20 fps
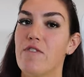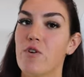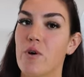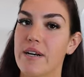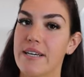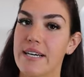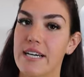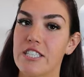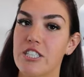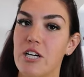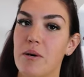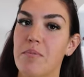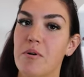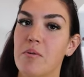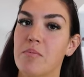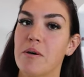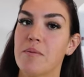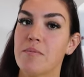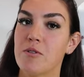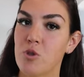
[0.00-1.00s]
If you want to catch up
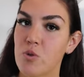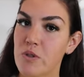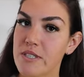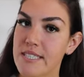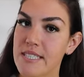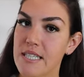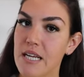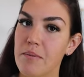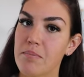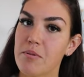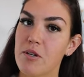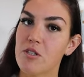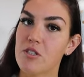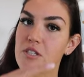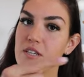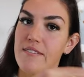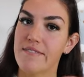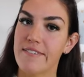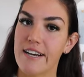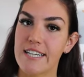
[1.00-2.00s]
on my most recent upload,
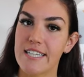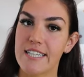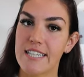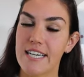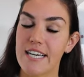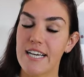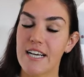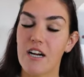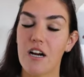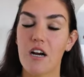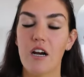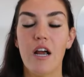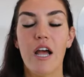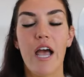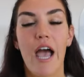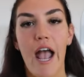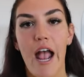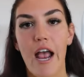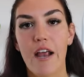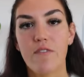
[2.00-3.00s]
you can find it here.
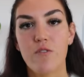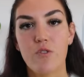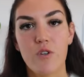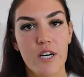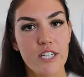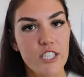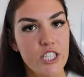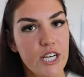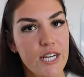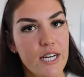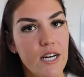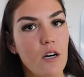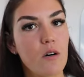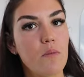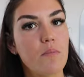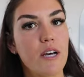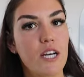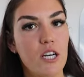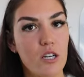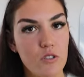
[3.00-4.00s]
And if you want to check
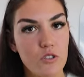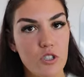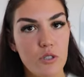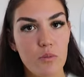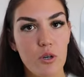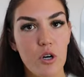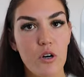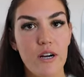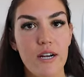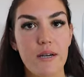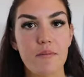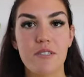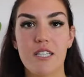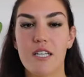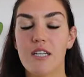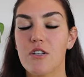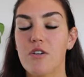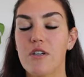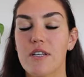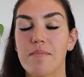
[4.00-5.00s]
out my coaching programs,
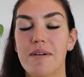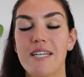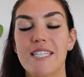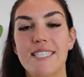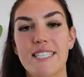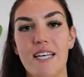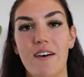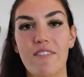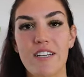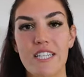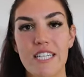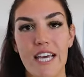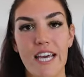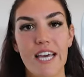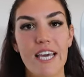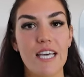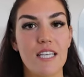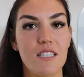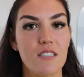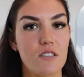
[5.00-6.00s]
including my
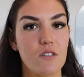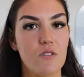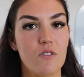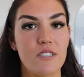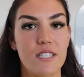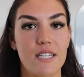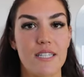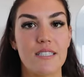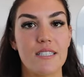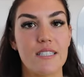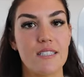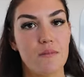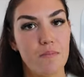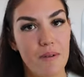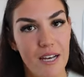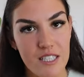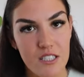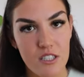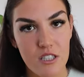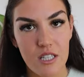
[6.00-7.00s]
7-day insulin resistance
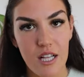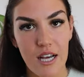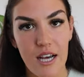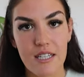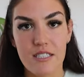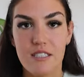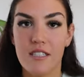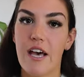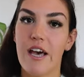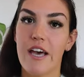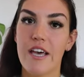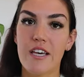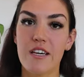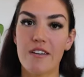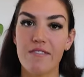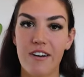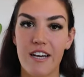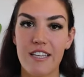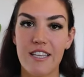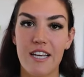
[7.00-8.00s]
masterclass, you
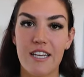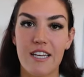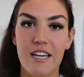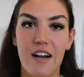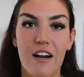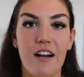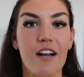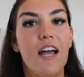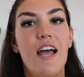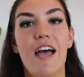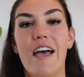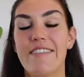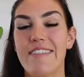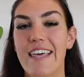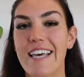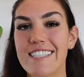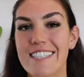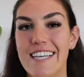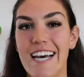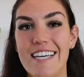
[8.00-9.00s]
can find that here.
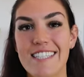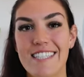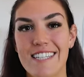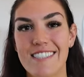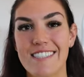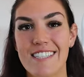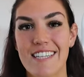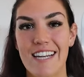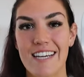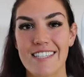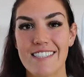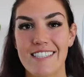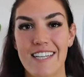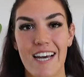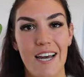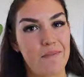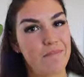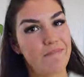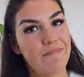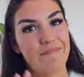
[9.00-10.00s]
Thanks guys, I'll see you next
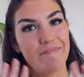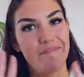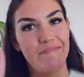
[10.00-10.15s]
time.